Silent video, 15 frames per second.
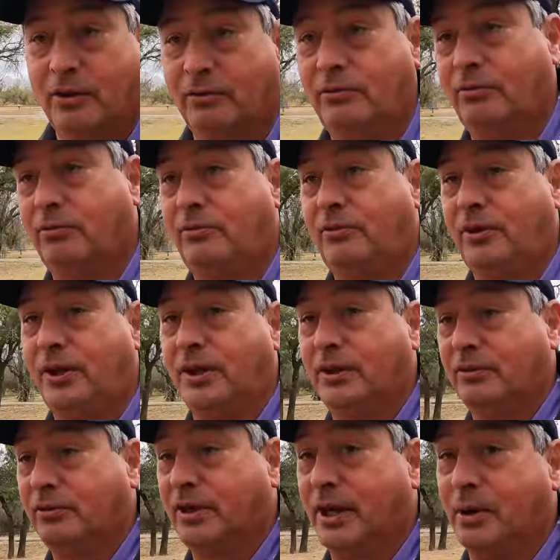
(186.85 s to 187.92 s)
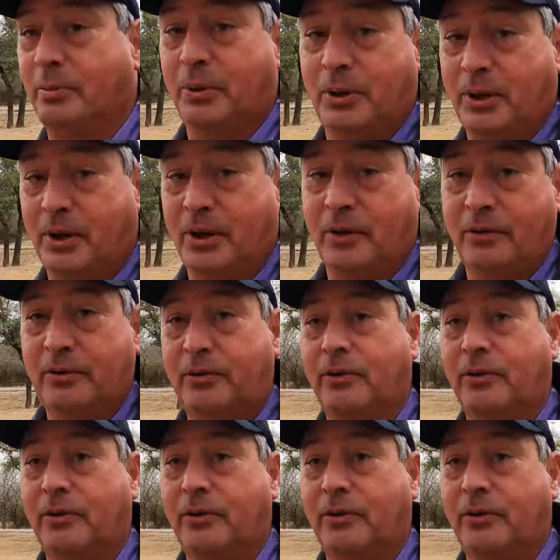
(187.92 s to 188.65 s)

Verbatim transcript: this tent camping area.